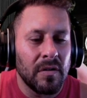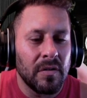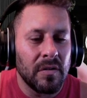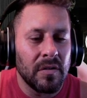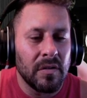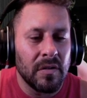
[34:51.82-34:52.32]

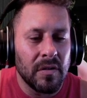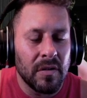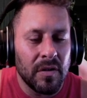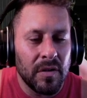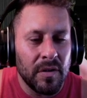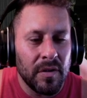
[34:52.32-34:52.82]
All
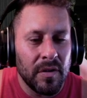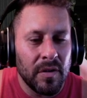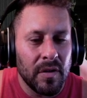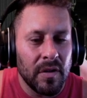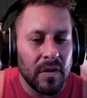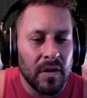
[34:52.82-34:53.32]

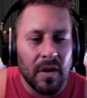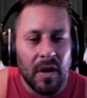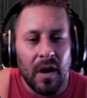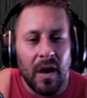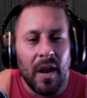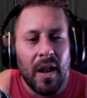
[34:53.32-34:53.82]

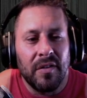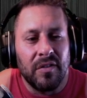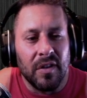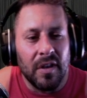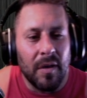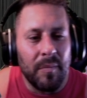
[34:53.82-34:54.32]
right, I
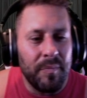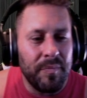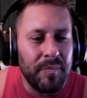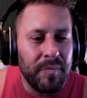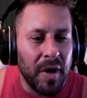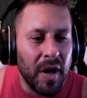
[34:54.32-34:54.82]
see you,
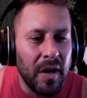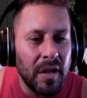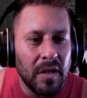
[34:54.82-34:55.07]
bud.